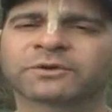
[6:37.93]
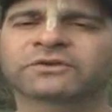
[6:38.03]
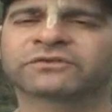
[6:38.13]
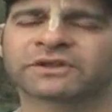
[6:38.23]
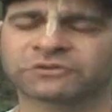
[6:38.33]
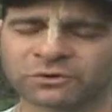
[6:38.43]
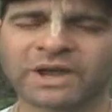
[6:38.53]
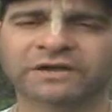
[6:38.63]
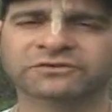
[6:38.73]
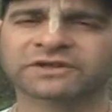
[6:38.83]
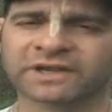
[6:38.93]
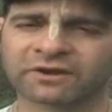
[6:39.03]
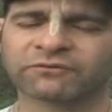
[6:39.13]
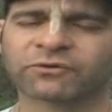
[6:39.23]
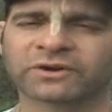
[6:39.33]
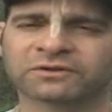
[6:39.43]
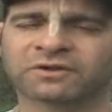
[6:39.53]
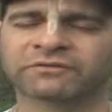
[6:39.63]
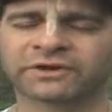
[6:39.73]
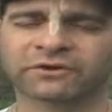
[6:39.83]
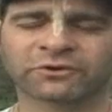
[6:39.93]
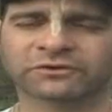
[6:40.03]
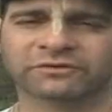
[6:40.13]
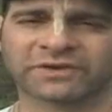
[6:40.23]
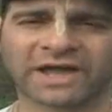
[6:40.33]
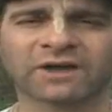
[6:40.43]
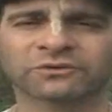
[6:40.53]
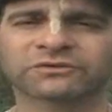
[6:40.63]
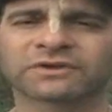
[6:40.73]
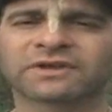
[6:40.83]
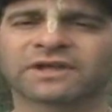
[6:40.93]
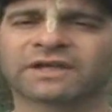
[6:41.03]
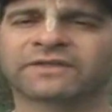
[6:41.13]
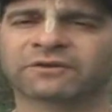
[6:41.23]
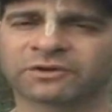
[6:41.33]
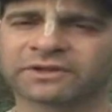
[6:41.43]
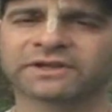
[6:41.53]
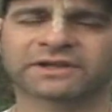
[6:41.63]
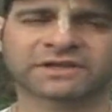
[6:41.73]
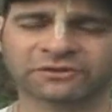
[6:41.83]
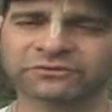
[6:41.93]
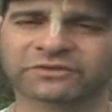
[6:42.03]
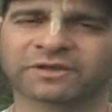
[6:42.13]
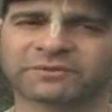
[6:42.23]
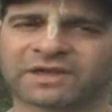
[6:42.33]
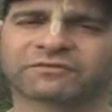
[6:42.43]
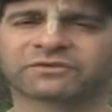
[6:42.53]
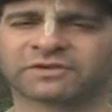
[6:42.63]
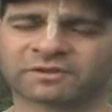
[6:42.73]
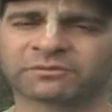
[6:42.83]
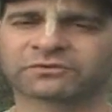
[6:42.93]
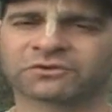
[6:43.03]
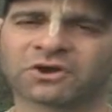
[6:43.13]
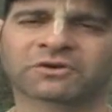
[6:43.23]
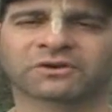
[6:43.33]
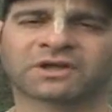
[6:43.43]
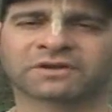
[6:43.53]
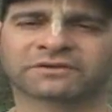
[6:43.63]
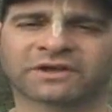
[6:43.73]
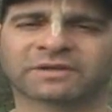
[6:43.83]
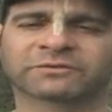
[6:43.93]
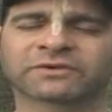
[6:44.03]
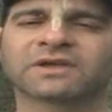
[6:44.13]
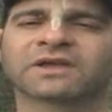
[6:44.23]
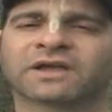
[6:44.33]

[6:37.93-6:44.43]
because they do actually care for and love their herds of cows. And it kills them to have to send them to slaughter a lot of times.